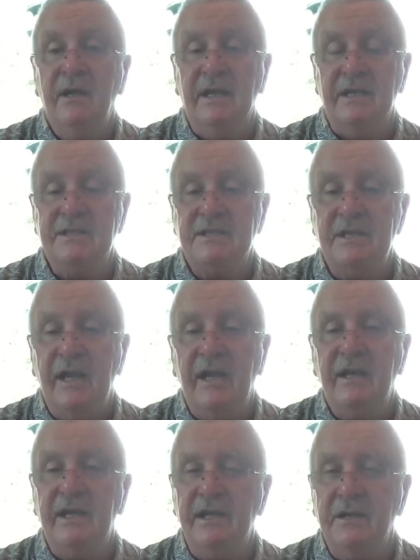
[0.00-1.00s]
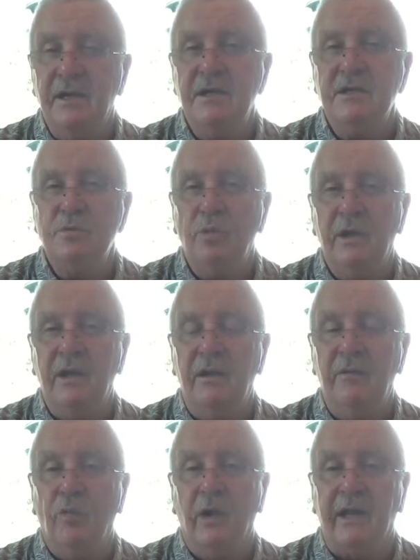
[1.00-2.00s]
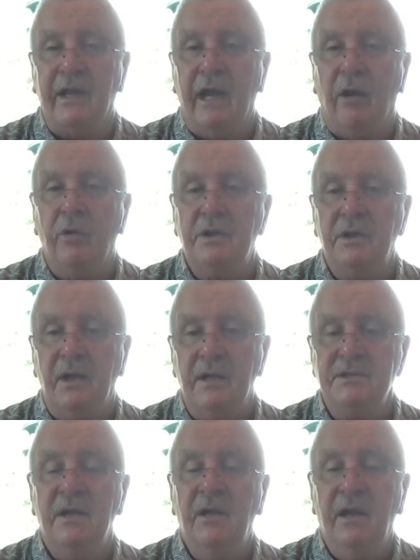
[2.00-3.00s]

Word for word: Instead, he does what a, what a coward does.